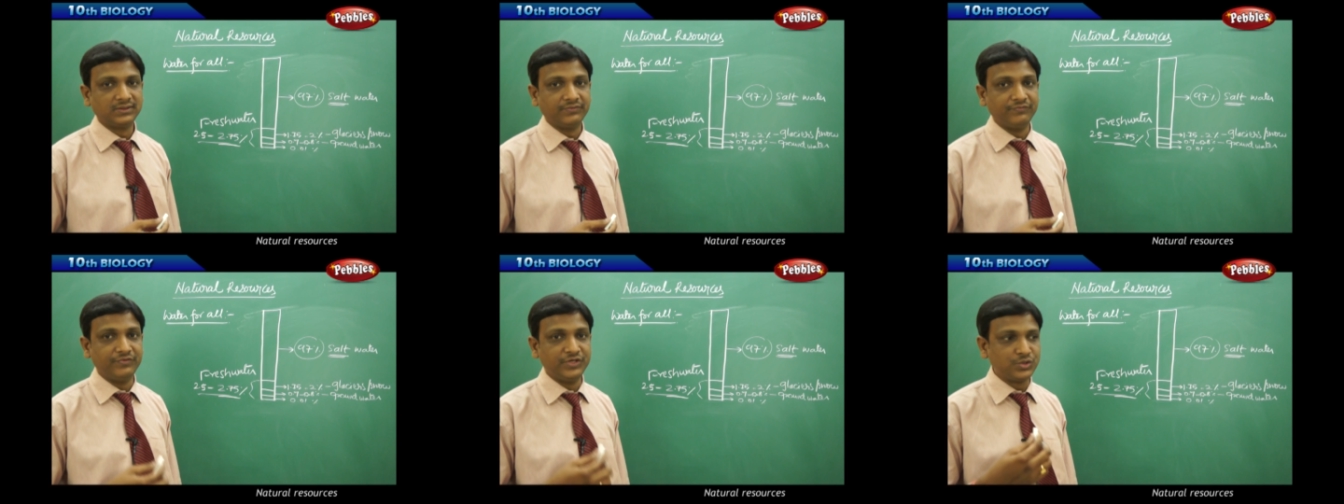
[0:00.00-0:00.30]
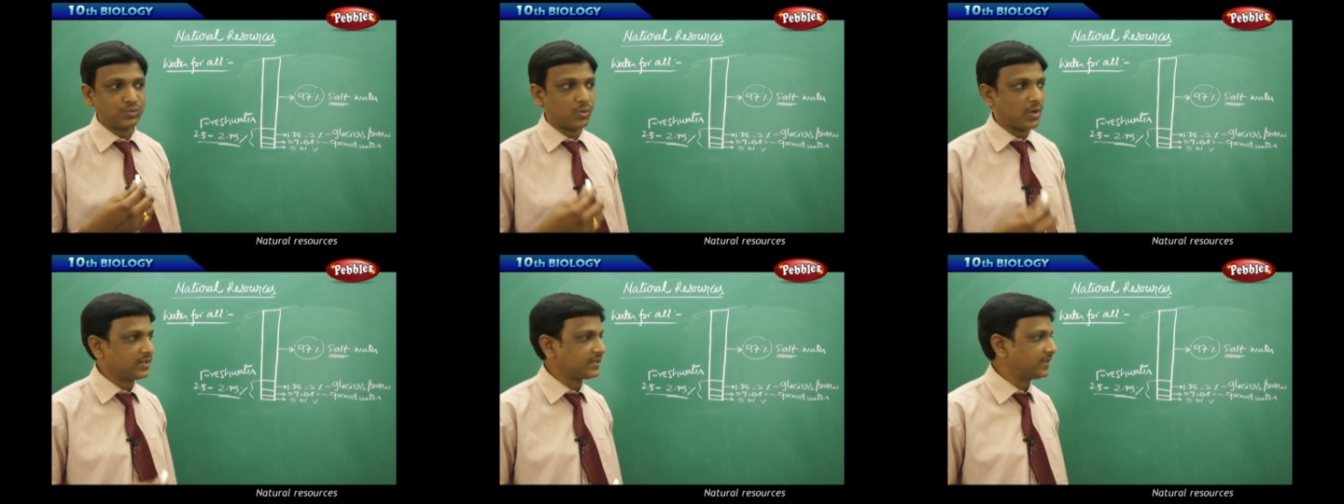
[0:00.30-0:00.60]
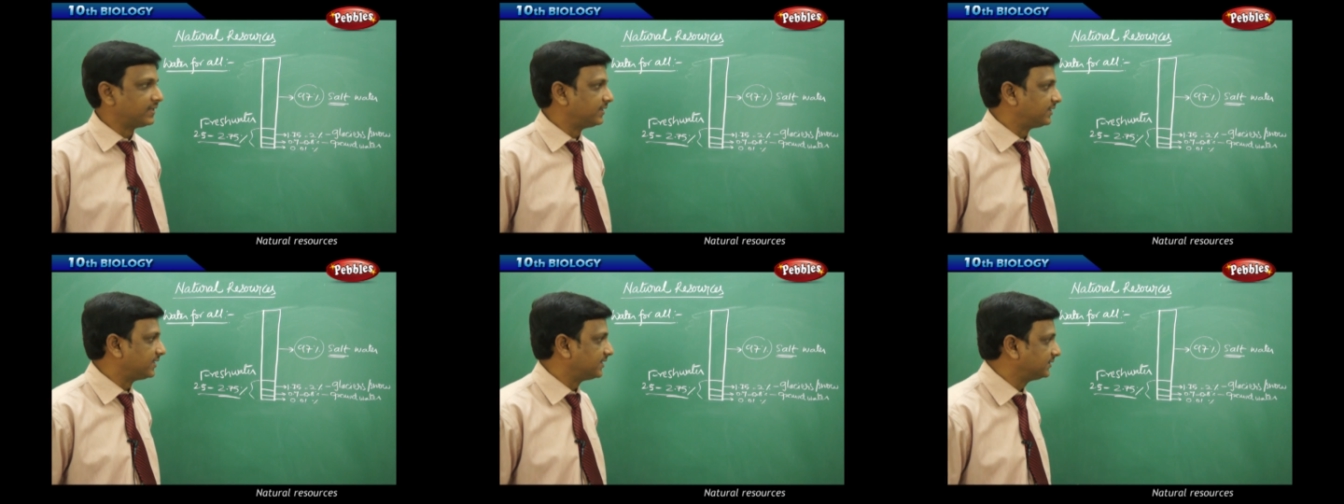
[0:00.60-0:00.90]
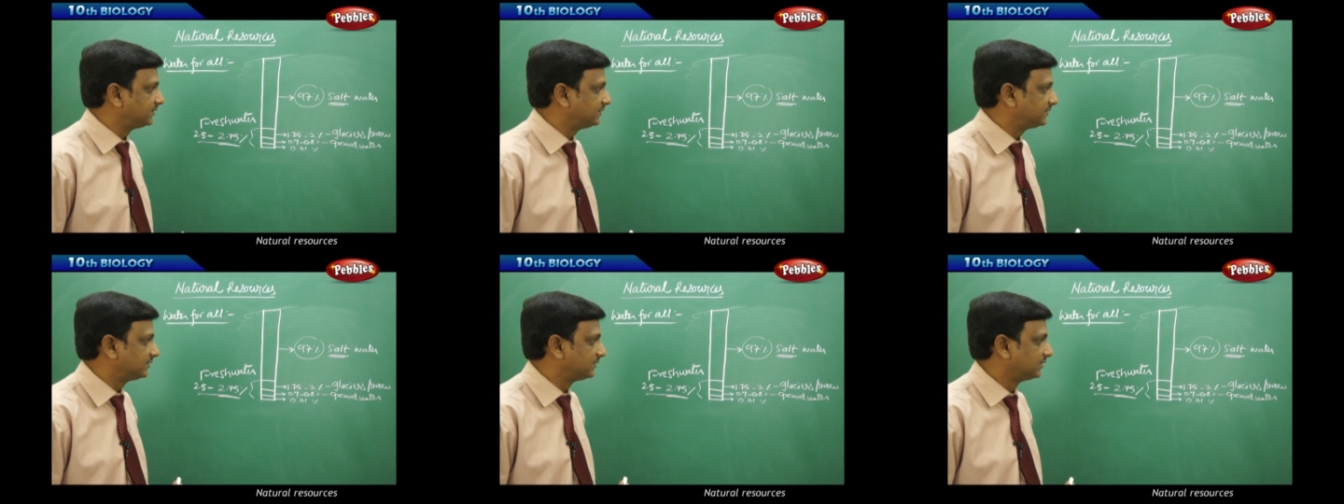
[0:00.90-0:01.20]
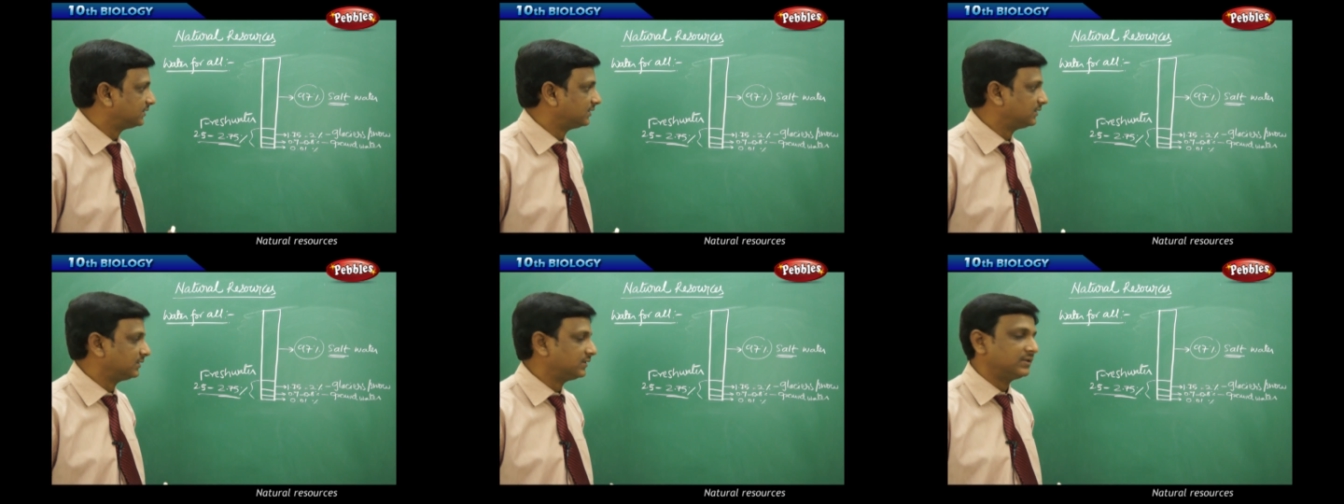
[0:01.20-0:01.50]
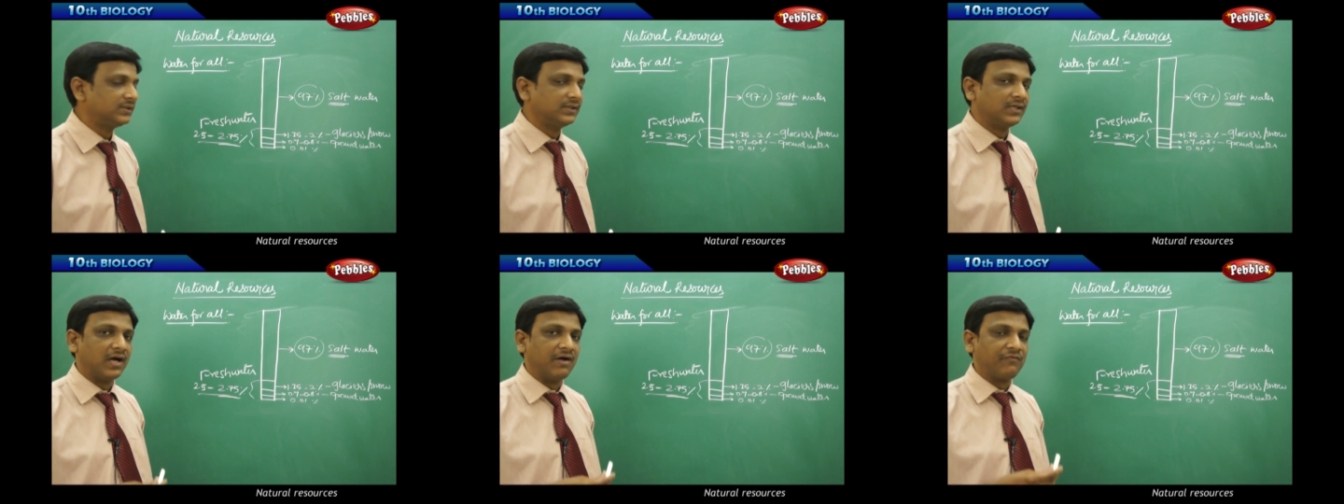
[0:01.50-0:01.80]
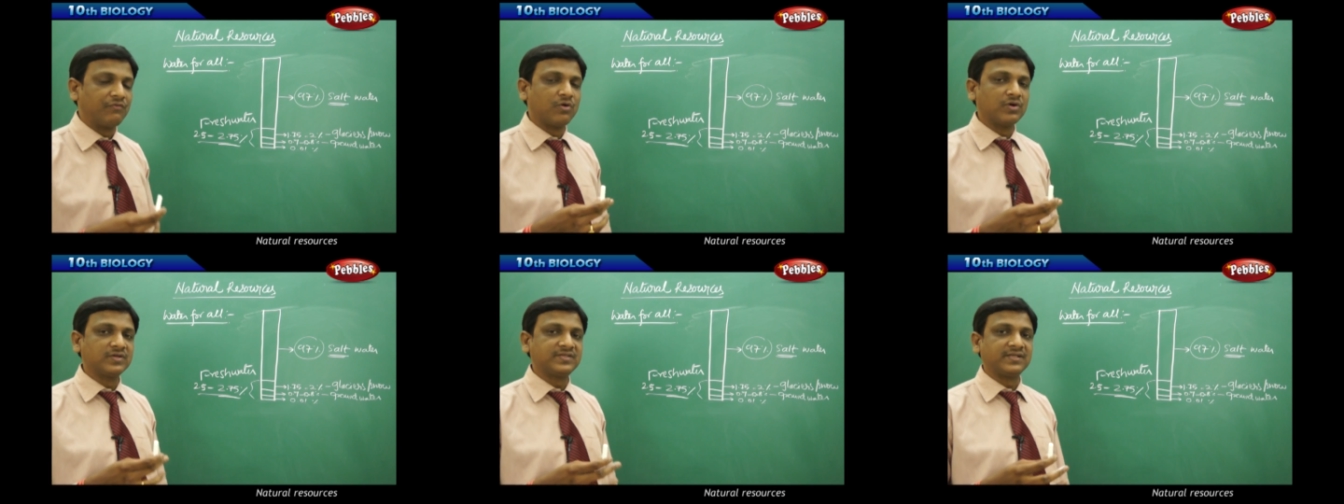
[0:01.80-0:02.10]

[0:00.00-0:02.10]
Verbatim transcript: Which water it is? Of course,